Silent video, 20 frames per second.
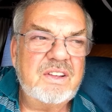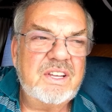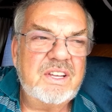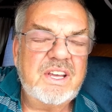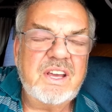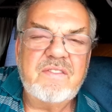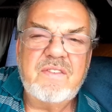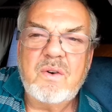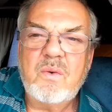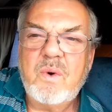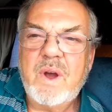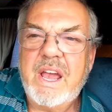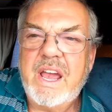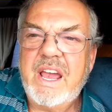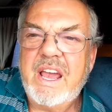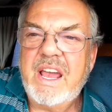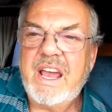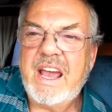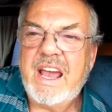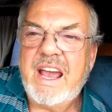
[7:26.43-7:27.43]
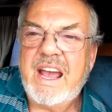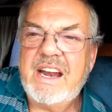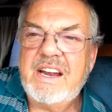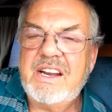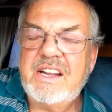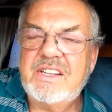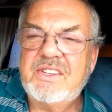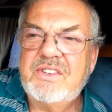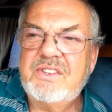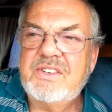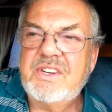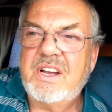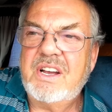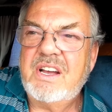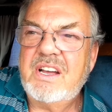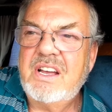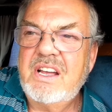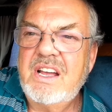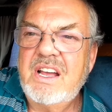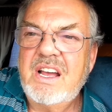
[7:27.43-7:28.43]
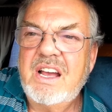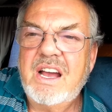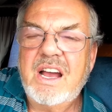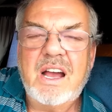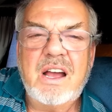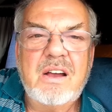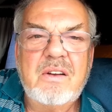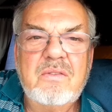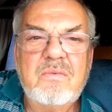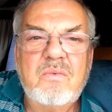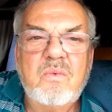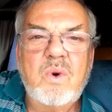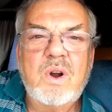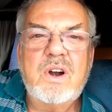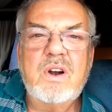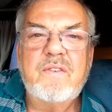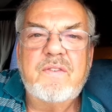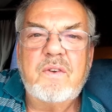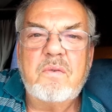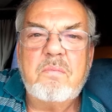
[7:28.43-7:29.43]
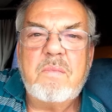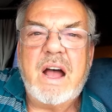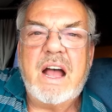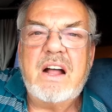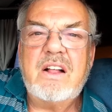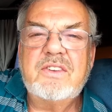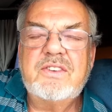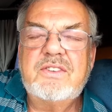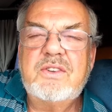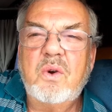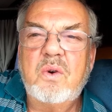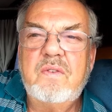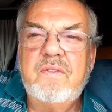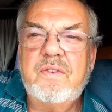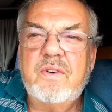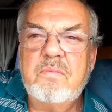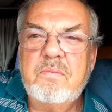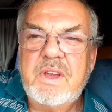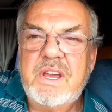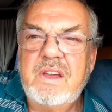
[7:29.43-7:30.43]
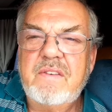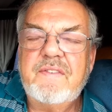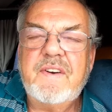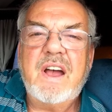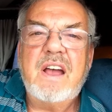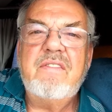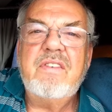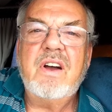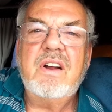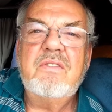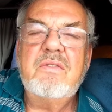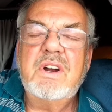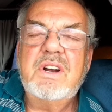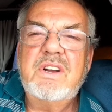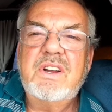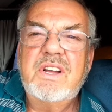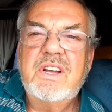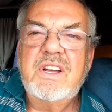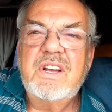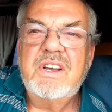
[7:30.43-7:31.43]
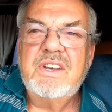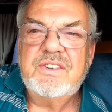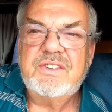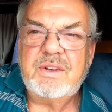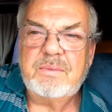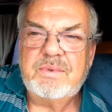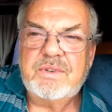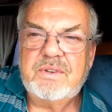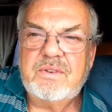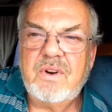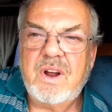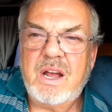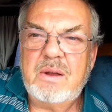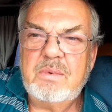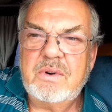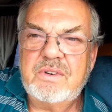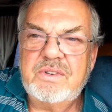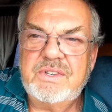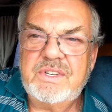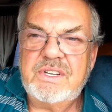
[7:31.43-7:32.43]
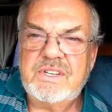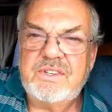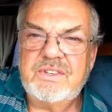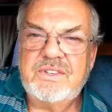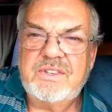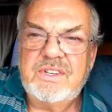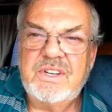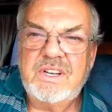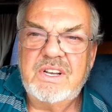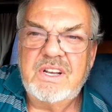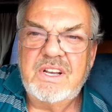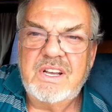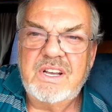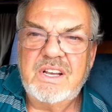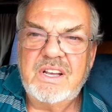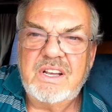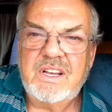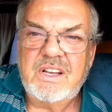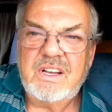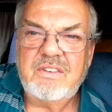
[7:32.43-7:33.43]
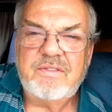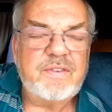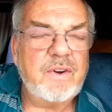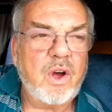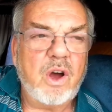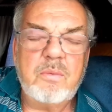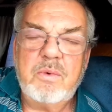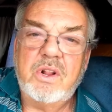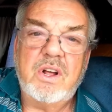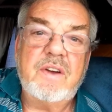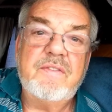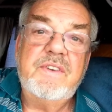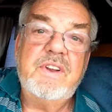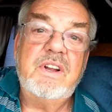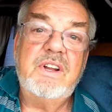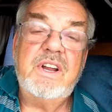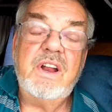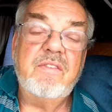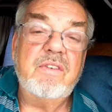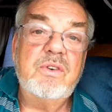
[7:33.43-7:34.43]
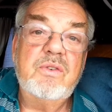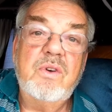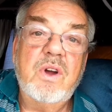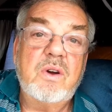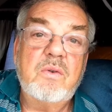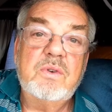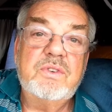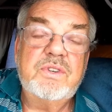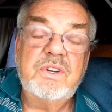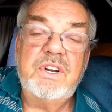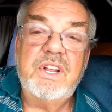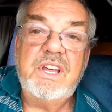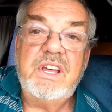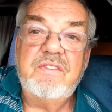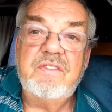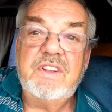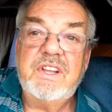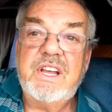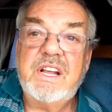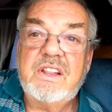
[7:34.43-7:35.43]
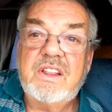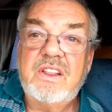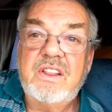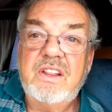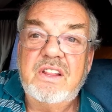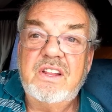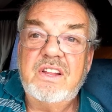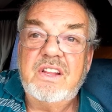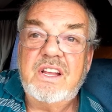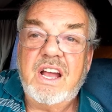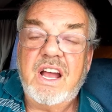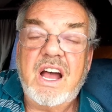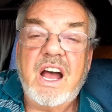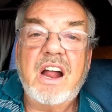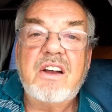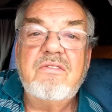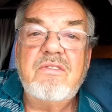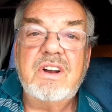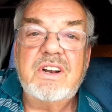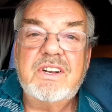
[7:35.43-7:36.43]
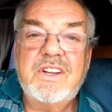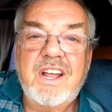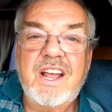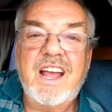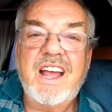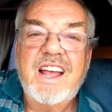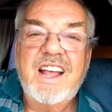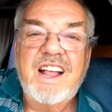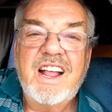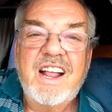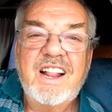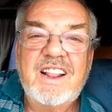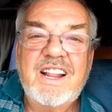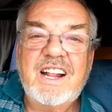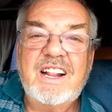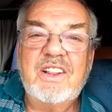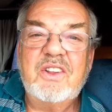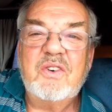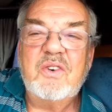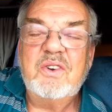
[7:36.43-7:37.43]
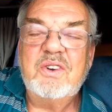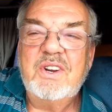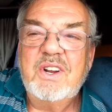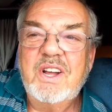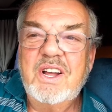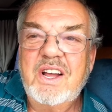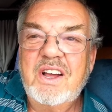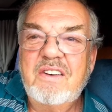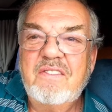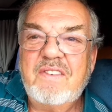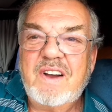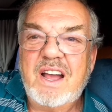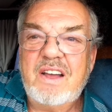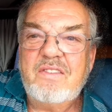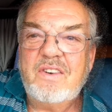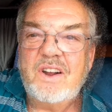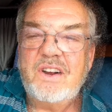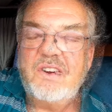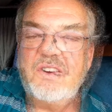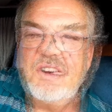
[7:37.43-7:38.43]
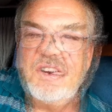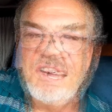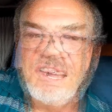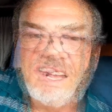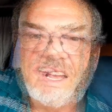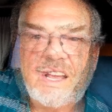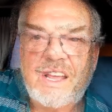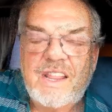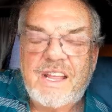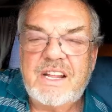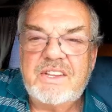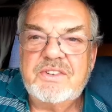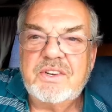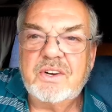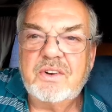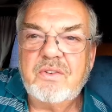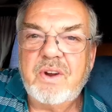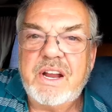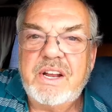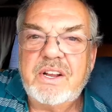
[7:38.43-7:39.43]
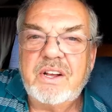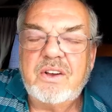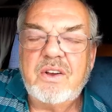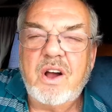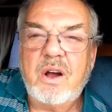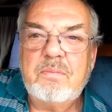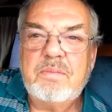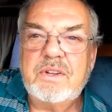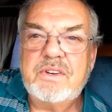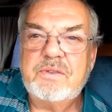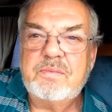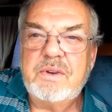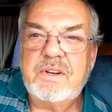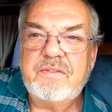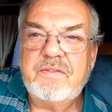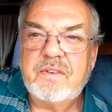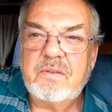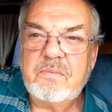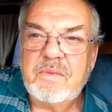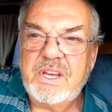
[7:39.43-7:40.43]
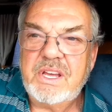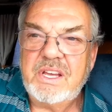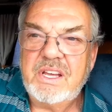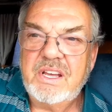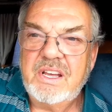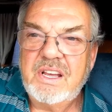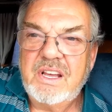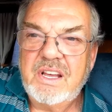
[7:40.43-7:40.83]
giveaway, and it's a wonderful milestone for me. 500 subscribers is phenomenal. I never knew I was going to even get 100, let alone 500. That's a great accomplishment for me,